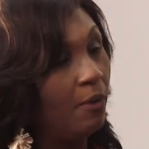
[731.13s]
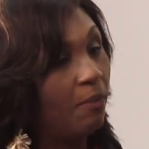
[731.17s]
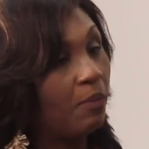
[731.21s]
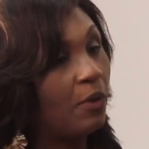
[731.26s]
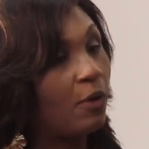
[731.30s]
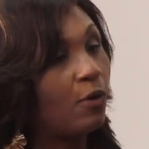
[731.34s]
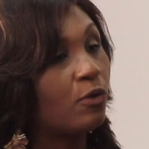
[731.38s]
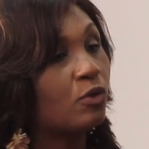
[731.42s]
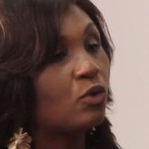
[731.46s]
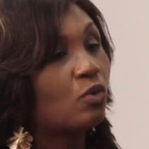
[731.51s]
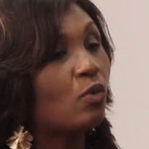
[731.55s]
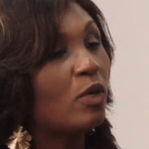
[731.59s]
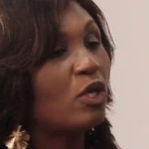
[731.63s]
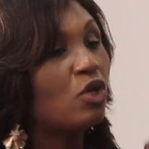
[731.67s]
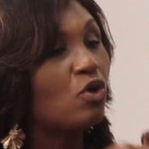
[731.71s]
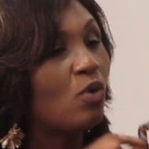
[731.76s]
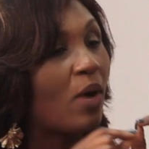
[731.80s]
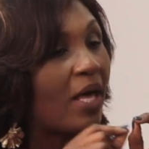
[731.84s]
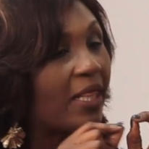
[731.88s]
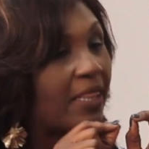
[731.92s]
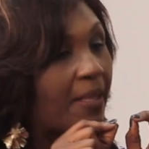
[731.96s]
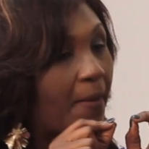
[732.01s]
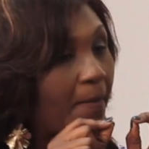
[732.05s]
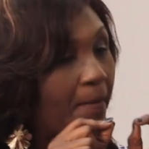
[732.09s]
Because when
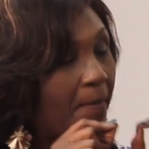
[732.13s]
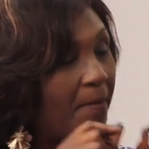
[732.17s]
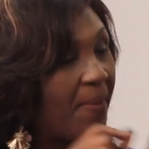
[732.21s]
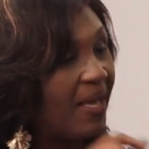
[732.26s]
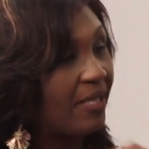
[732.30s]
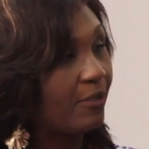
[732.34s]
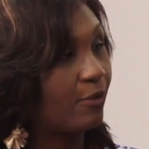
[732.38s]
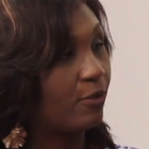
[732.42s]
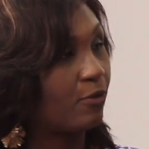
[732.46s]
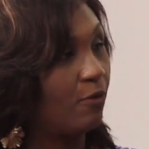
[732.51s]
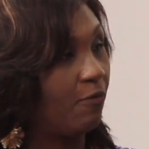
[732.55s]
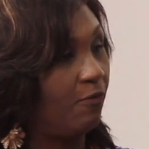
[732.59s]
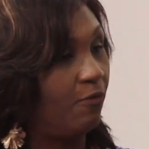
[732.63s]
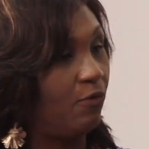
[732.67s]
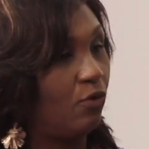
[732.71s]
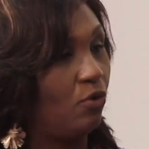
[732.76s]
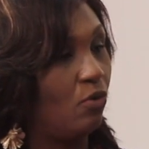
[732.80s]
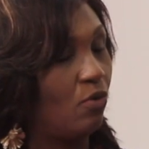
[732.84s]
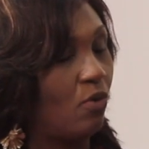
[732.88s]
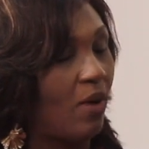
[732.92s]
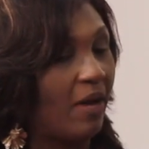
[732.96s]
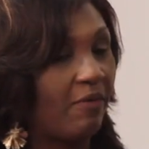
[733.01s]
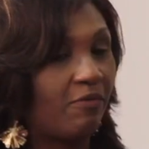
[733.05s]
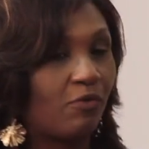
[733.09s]
you are the best of
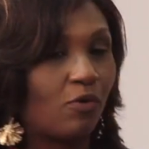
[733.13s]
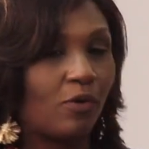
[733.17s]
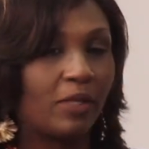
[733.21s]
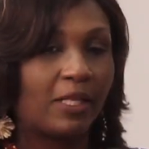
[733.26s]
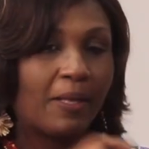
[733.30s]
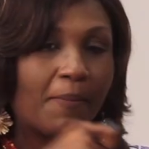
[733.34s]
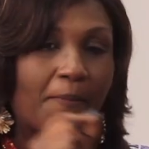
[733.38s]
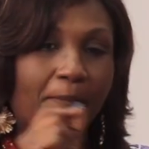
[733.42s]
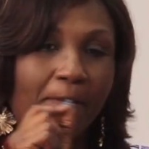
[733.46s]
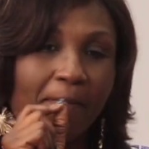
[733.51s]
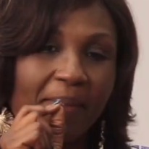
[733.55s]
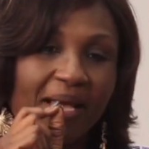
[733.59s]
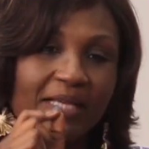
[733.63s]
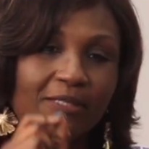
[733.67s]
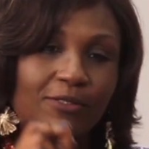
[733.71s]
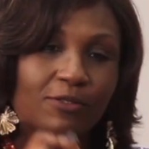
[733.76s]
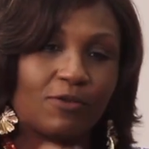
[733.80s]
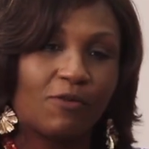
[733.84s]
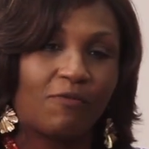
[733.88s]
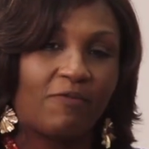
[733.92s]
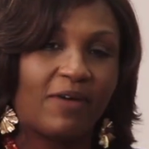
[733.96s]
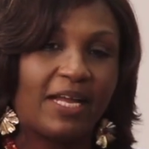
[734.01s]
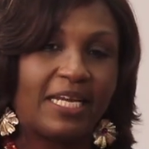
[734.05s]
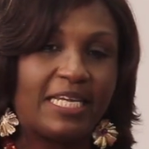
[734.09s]
you, I've got the
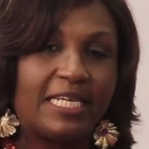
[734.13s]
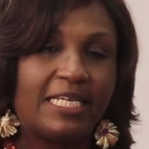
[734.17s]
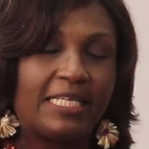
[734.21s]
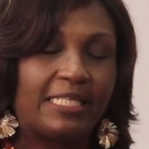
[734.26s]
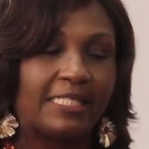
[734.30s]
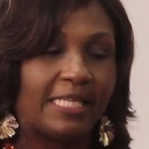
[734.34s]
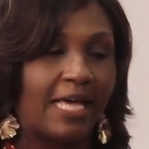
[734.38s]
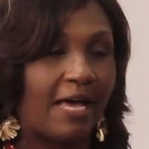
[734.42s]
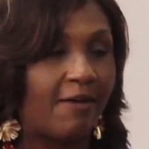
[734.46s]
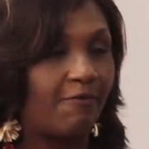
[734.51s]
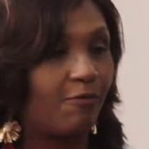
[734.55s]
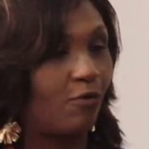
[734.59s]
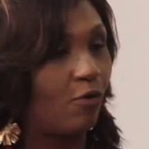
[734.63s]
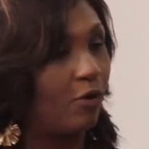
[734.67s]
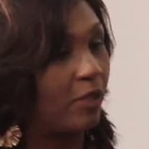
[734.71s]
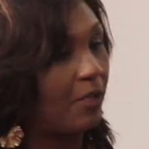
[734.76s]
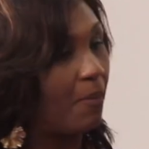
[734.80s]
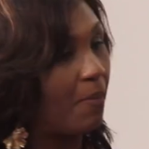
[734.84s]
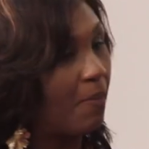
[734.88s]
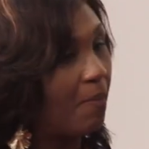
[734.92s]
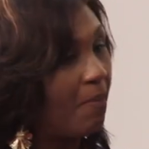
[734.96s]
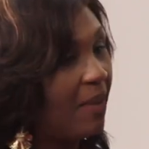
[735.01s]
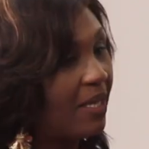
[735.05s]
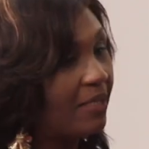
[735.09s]
best of Anita, I've got
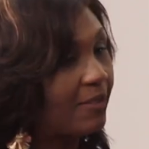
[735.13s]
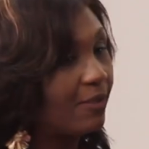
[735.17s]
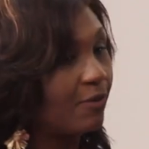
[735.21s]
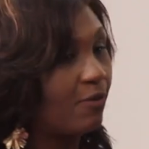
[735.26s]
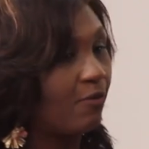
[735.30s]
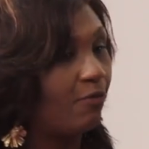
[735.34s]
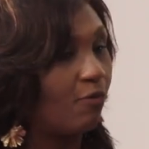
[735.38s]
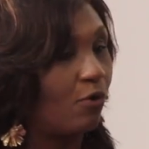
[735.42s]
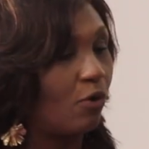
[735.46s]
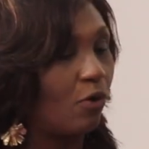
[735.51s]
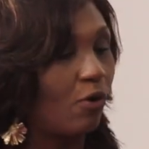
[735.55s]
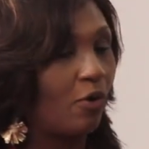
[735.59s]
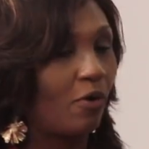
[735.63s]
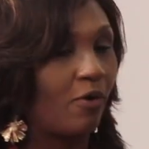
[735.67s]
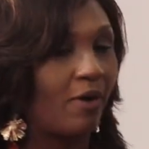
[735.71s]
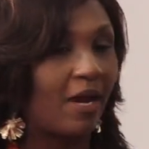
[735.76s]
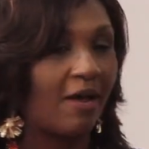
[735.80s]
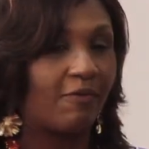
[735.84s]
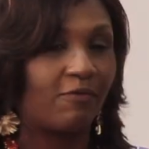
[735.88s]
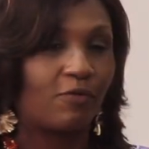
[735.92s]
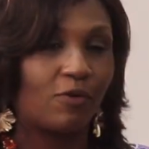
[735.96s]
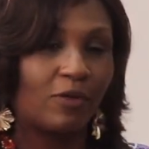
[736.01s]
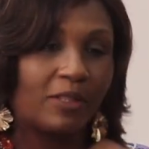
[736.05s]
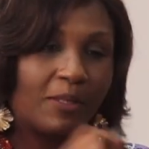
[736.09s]
the best of
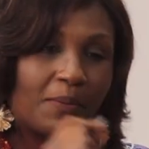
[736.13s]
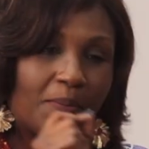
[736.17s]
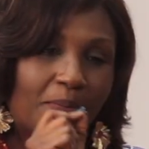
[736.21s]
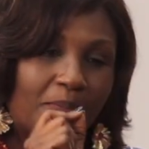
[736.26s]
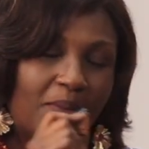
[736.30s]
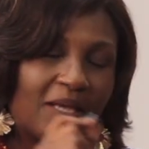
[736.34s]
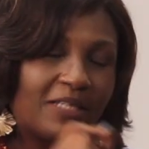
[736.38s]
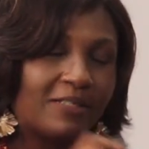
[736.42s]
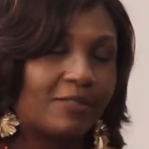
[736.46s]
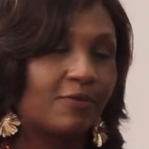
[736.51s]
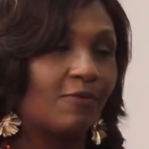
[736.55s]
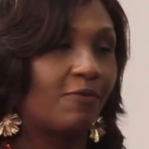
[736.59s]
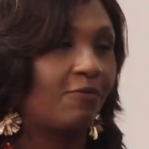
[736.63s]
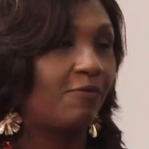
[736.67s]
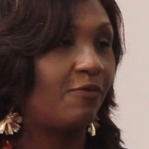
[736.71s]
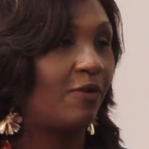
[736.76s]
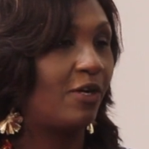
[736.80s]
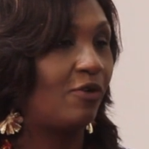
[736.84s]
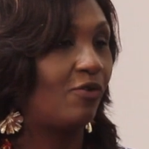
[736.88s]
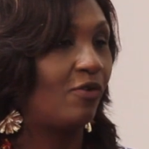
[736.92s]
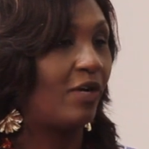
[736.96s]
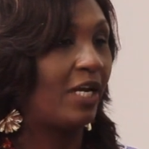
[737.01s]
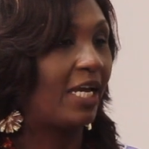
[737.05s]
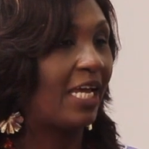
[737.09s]
Gloria, I've got the best of
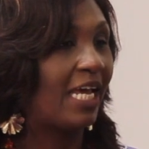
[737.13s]
Frederick.